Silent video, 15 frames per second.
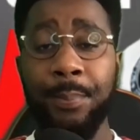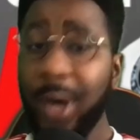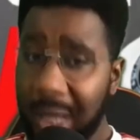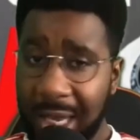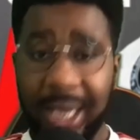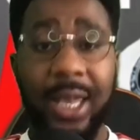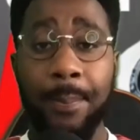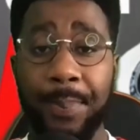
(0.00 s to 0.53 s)
But
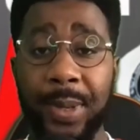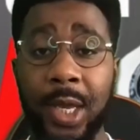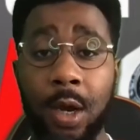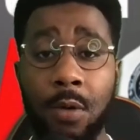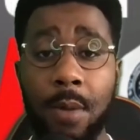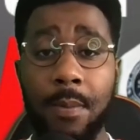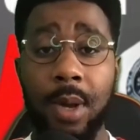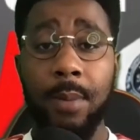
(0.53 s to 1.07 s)
he can beat a
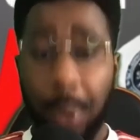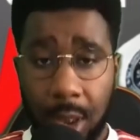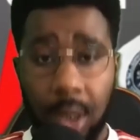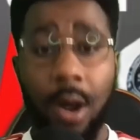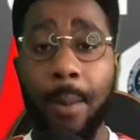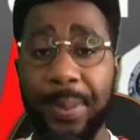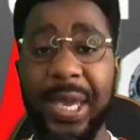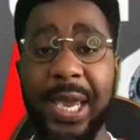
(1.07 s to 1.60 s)
woman but
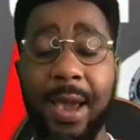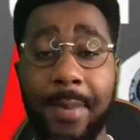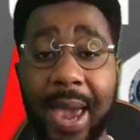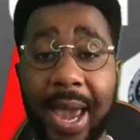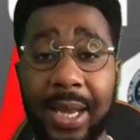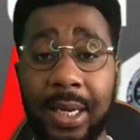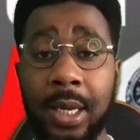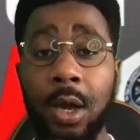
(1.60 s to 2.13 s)
not beat a
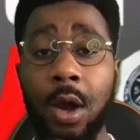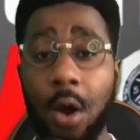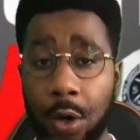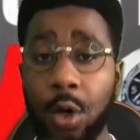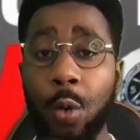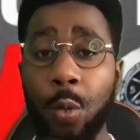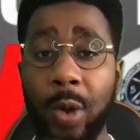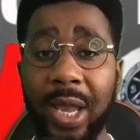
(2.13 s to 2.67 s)
man
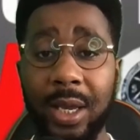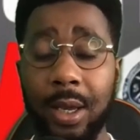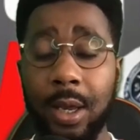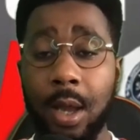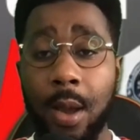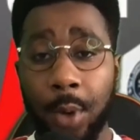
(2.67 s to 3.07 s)
on the wing.